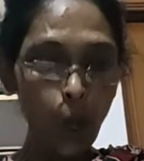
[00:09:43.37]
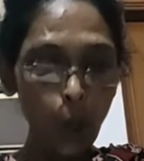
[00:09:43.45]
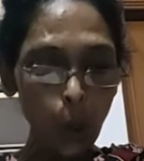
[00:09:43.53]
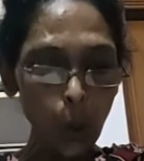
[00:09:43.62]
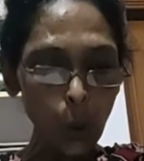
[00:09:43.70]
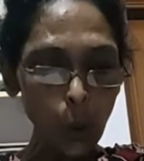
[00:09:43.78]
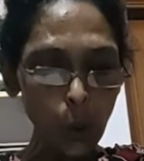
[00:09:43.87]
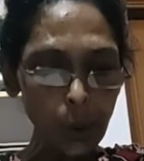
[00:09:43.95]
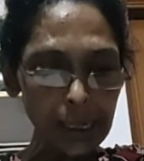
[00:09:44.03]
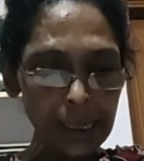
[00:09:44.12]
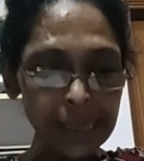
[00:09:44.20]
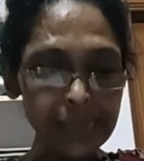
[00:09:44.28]
Who
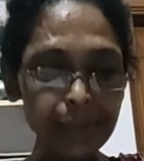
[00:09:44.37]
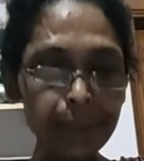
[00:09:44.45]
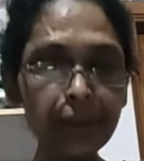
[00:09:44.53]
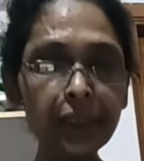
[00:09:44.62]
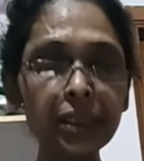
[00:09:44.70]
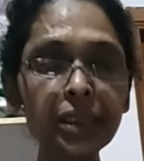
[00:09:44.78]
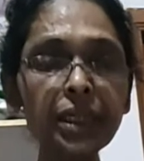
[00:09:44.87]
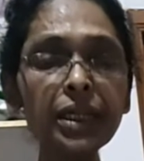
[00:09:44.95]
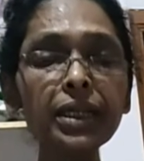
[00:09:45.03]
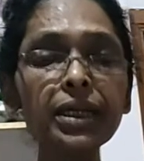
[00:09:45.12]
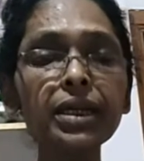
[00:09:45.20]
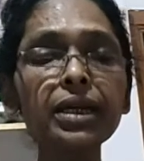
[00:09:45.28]
is the
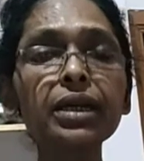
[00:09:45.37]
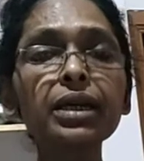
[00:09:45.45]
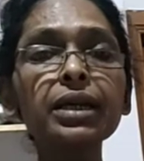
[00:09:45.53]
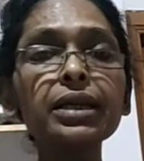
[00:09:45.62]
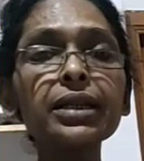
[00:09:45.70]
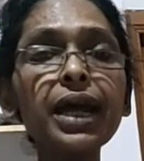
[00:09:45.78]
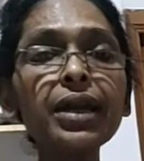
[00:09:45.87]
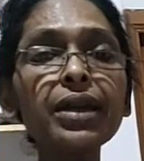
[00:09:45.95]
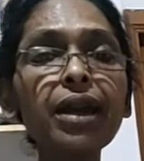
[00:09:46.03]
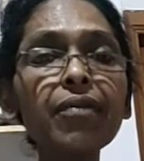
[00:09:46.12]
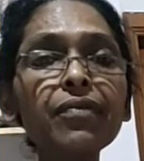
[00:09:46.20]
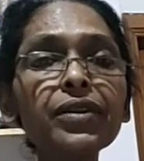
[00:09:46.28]
word that
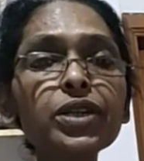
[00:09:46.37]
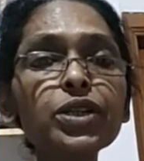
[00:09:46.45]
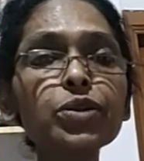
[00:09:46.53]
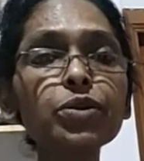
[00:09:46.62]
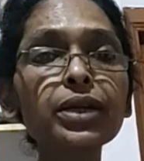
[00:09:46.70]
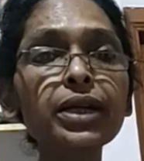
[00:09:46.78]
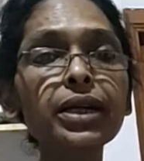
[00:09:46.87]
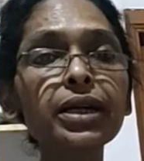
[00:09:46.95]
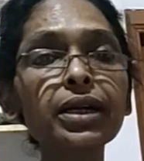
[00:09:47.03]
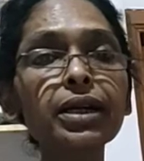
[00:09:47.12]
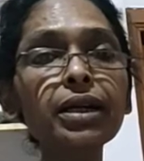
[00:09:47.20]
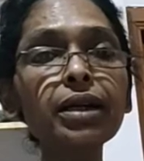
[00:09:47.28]
refers to the
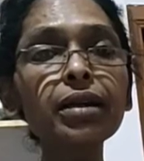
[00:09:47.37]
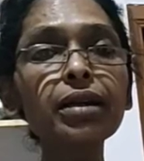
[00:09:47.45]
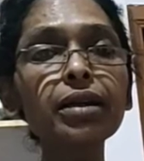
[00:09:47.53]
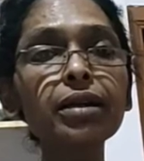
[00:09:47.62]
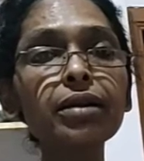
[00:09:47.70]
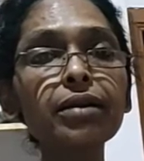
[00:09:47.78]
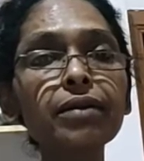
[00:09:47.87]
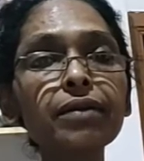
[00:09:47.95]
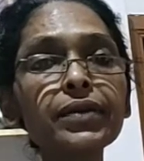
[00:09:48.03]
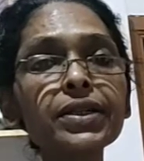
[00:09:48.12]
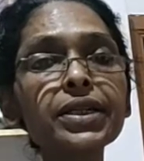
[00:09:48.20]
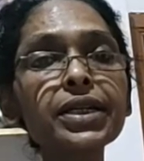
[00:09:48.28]
girl,
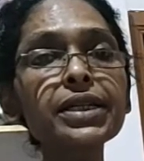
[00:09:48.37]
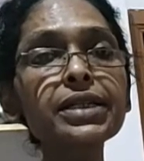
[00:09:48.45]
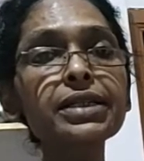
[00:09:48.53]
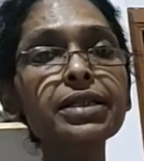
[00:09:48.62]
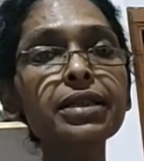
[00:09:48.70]
which is